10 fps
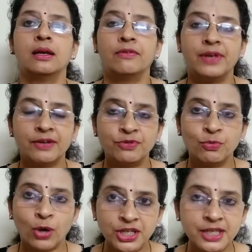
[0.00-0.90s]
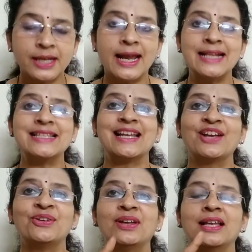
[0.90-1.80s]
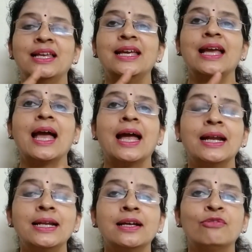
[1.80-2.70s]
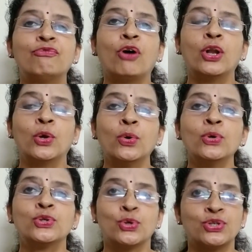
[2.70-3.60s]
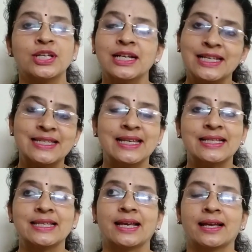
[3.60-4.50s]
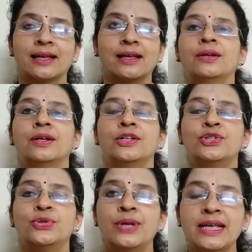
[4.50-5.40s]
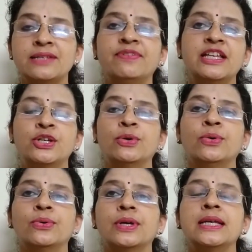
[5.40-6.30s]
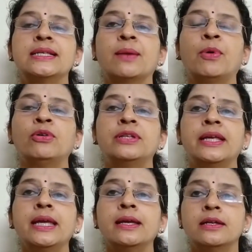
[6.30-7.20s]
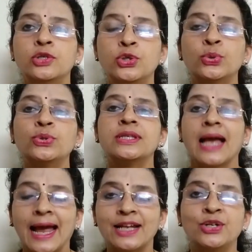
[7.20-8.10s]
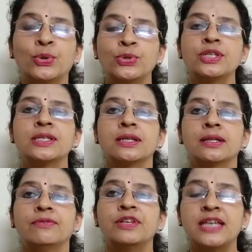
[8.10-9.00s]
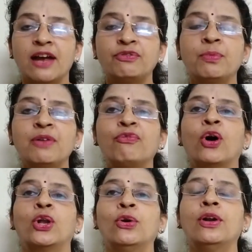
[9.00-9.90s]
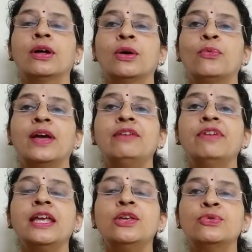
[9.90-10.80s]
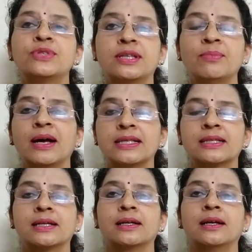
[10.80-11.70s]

we have to wash our hands regularly and follow social distancing. Today's video is about the do's and don'ts which have to be followed when we use the mask.